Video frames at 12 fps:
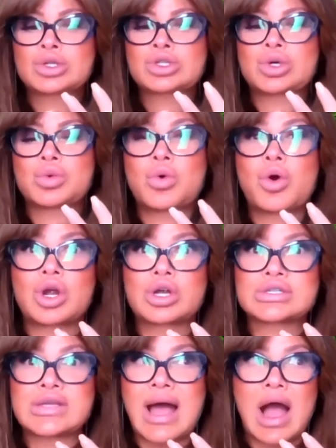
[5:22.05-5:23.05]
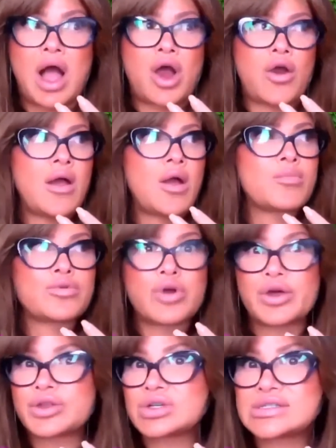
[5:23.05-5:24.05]
towards our
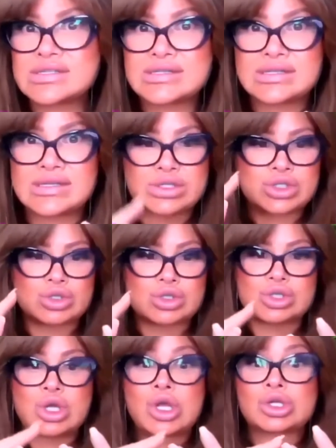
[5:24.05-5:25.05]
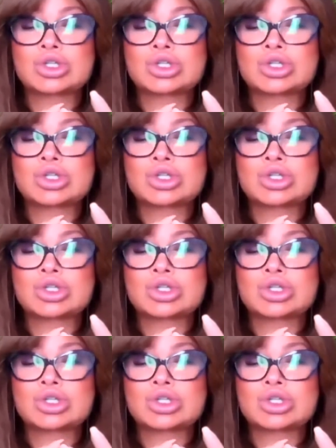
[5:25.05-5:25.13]
brothers and sisters,